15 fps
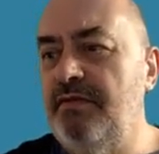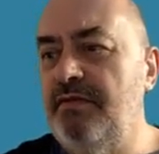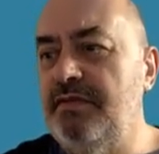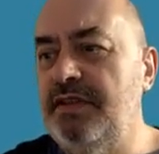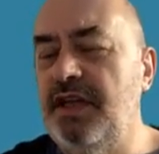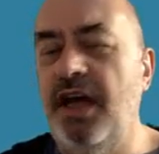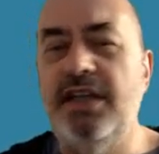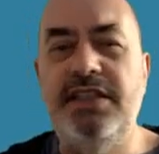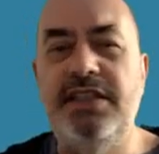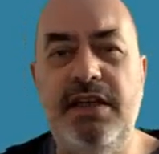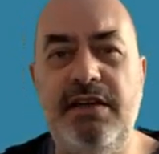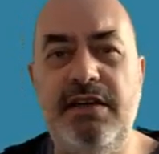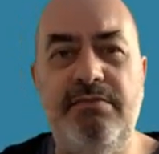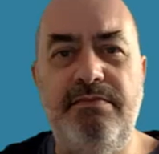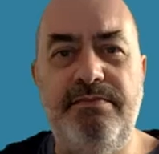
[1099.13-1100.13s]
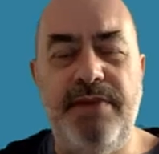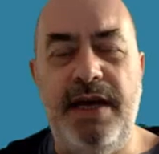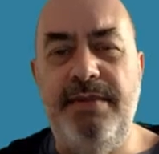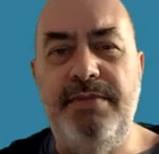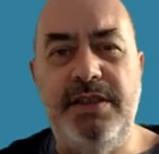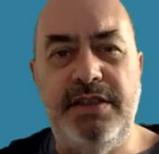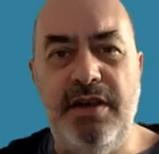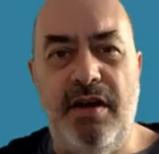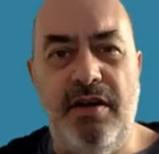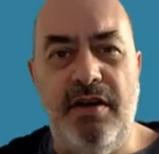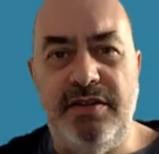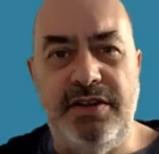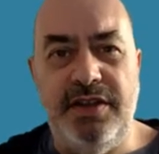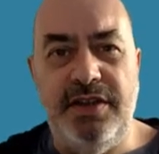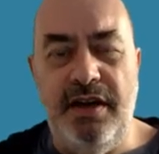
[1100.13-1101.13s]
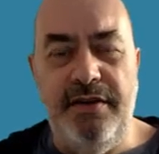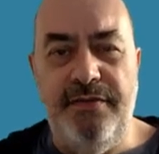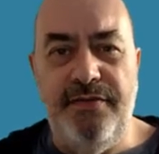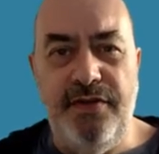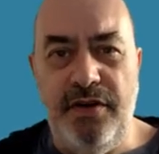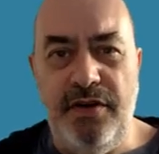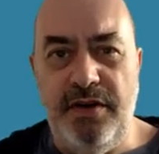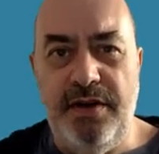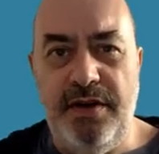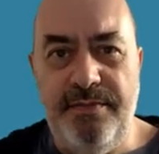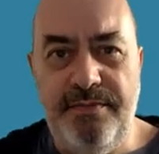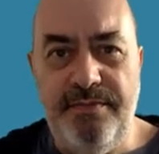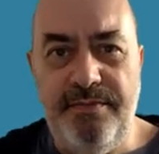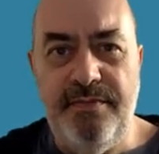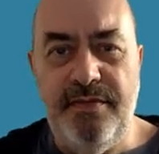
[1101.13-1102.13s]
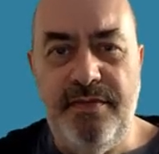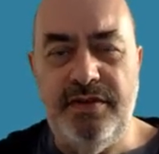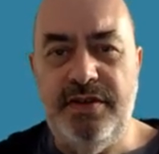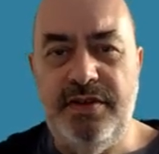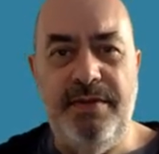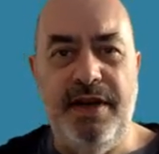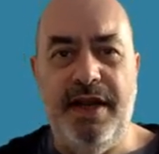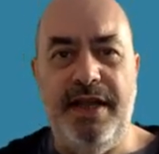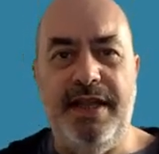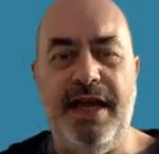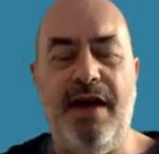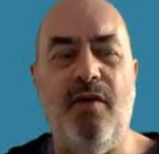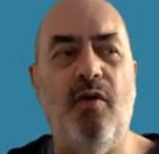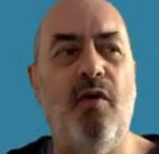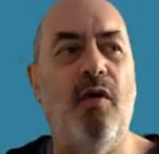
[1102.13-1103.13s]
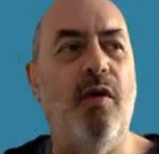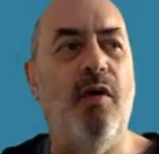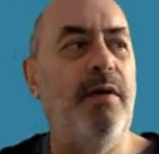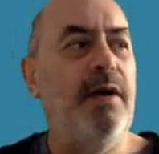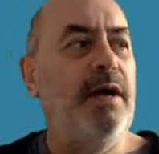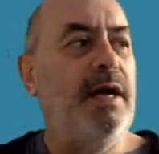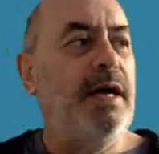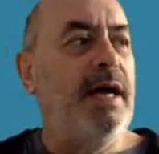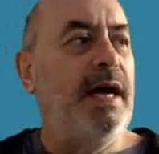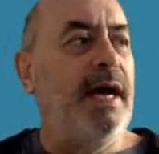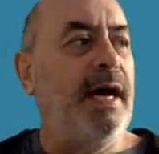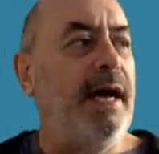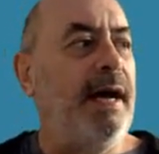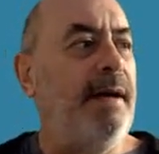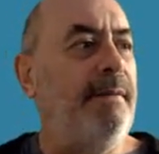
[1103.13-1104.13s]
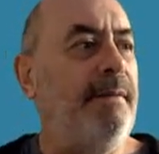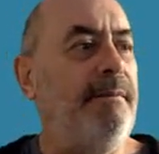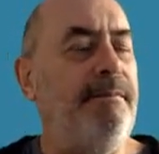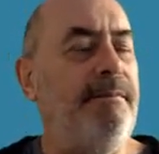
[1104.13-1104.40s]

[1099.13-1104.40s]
starting babies on solid food, something like that, or how